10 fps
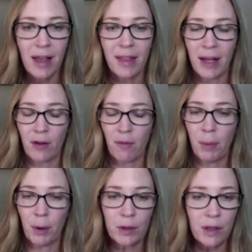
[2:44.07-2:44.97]
that have
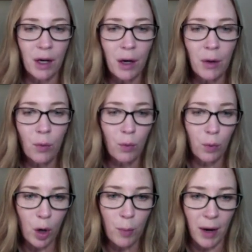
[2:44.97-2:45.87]
built a
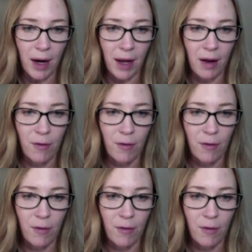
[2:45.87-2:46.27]
robot